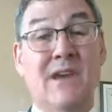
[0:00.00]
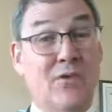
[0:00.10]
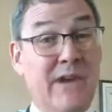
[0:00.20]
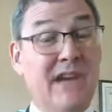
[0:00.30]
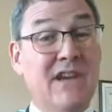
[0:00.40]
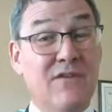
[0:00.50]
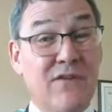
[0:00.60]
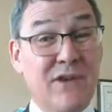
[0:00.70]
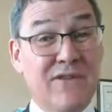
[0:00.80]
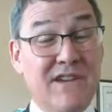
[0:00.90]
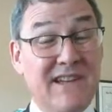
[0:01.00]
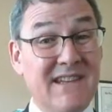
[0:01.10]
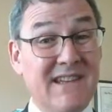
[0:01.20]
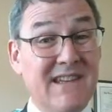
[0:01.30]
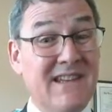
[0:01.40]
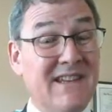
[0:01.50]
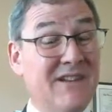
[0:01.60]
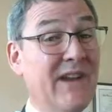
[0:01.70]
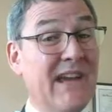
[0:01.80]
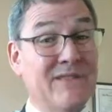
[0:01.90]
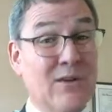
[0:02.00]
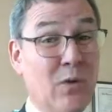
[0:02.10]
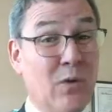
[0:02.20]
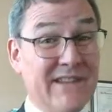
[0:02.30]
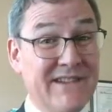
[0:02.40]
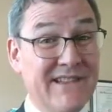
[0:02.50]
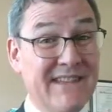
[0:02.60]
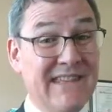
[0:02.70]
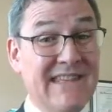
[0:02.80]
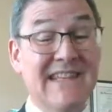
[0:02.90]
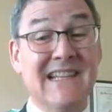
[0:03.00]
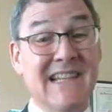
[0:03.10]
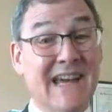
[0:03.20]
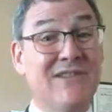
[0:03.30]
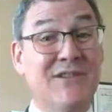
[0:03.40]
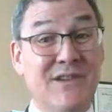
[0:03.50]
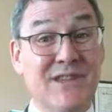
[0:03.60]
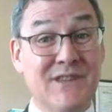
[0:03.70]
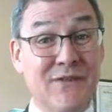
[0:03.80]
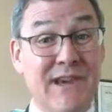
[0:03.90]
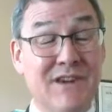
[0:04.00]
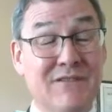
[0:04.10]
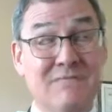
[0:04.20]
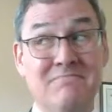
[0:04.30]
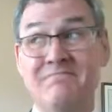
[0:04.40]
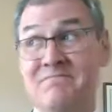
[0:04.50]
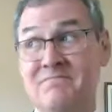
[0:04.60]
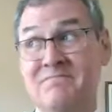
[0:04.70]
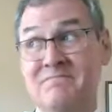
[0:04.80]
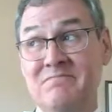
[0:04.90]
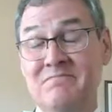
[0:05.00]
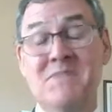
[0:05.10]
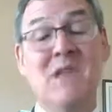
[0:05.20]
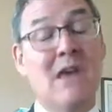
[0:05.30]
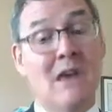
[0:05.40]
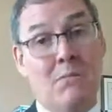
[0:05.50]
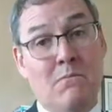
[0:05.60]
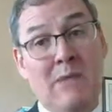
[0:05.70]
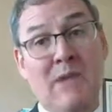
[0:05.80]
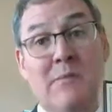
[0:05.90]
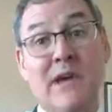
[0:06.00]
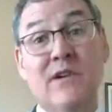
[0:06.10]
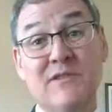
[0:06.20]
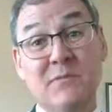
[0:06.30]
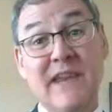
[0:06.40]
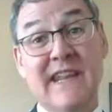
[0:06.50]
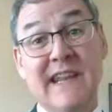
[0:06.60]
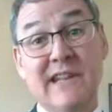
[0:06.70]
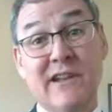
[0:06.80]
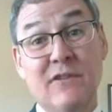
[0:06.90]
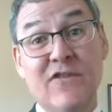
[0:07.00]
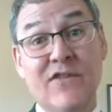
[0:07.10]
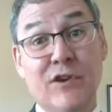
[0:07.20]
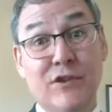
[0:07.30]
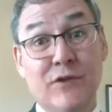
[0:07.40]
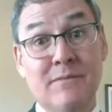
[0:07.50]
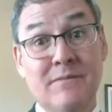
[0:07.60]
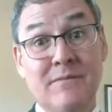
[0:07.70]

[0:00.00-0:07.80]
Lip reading: Create confusion, don't answer questions, let students fail. Maybe I better explain that a little further.